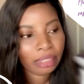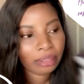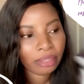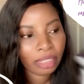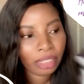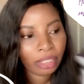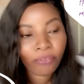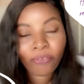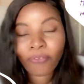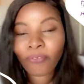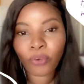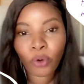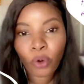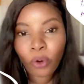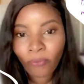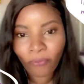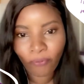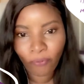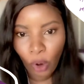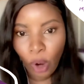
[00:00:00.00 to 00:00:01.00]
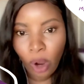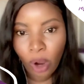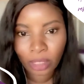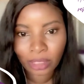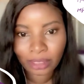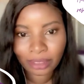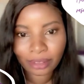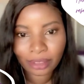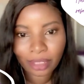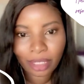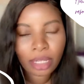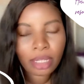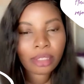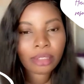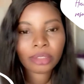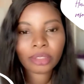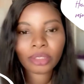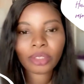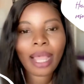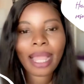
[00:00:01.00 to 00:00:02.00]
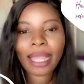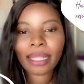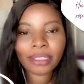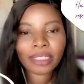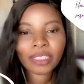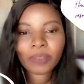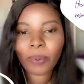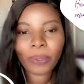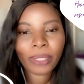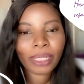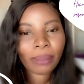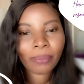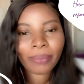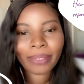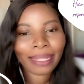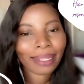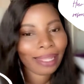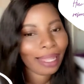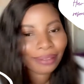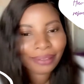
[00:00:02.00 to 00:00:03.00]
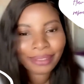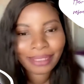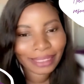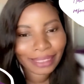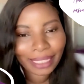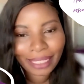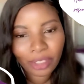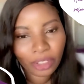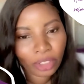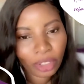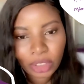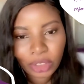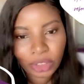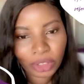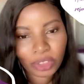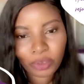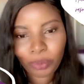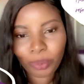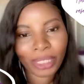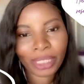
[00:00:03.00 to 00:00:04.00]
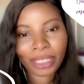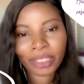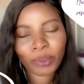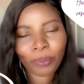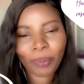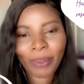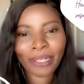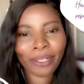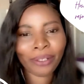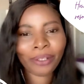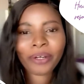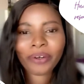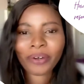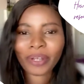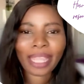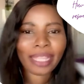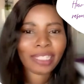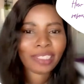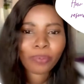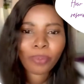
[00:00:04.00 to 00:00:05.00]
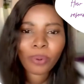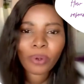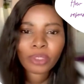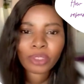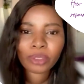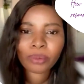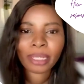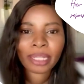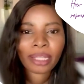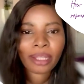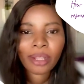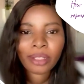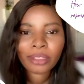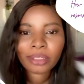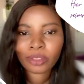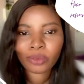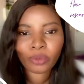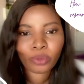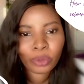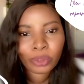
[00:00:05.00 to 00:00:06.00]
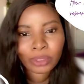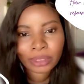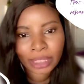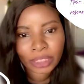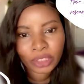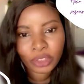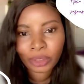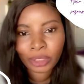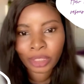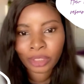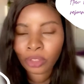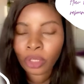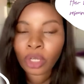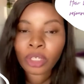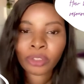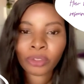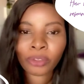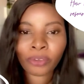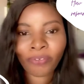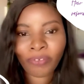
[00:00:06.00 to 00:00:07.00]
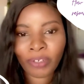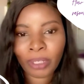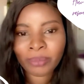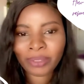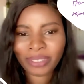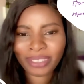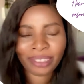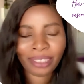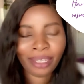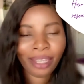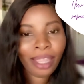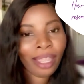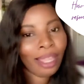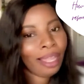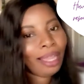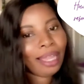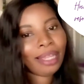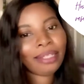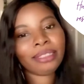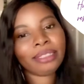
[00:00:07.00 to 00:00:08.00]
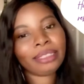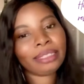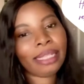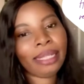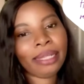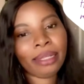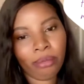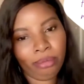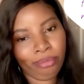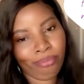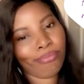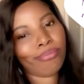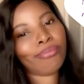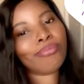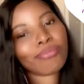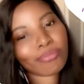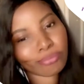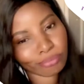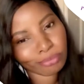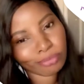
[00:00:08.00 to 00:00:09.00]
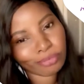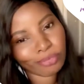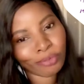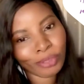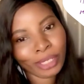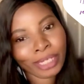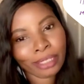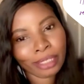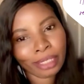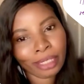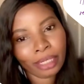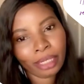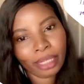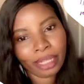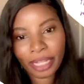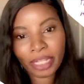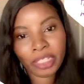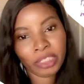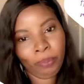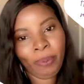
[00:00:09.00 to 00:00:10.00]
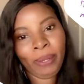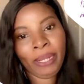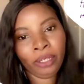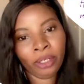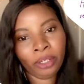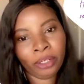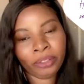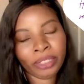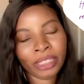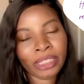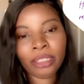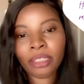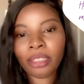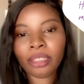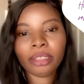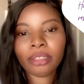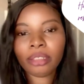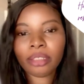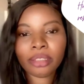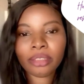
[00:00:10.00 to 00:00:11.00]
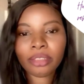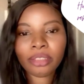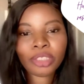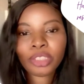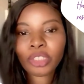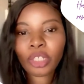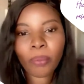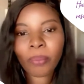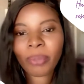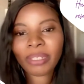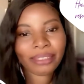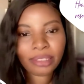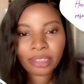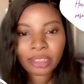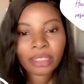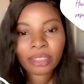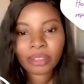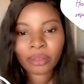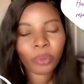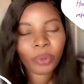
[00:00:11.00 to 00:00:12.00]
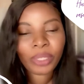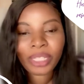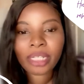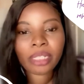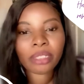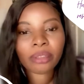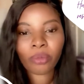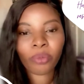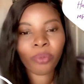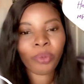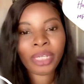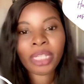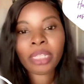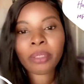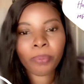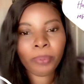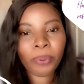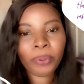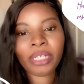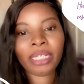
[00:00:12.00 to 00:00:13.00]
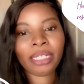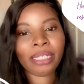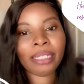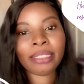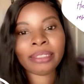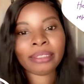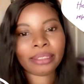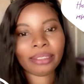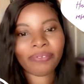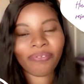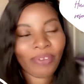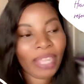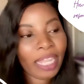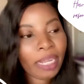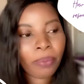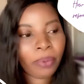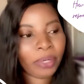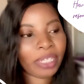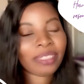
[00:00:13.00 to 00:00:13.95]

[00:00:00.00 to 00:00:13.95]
full force. So at this point, I'm like, this cannot just be H. pylori. I spoke to my cousin, who is actually a doctor of pharmacy, and she's like, really, H. pylori? You know, but still, we didn't put it as fibroids.